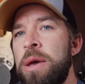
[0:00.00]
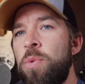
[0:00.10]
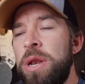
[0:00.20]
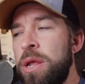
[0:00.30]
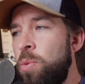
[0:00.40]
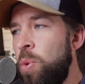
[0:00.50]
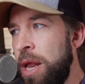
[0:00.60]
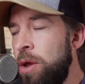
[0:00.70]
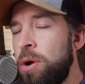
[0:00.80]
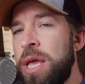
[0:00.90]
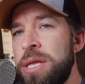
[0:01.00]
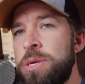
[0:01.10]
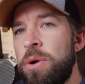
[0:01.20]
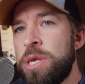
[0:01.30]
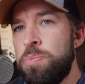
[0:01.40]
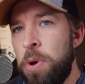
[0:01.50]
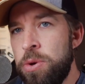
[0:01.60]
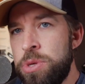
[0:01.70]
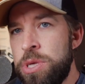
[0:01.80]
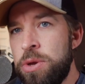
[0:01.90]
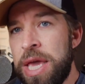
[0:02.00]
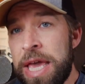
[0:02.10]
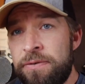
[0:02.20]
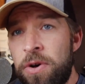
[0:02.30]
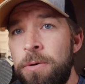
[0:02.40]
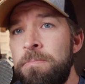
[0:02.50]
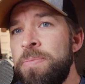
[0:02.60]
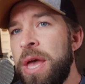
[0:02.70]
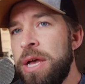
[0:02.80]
When when your kids are exposed to evil,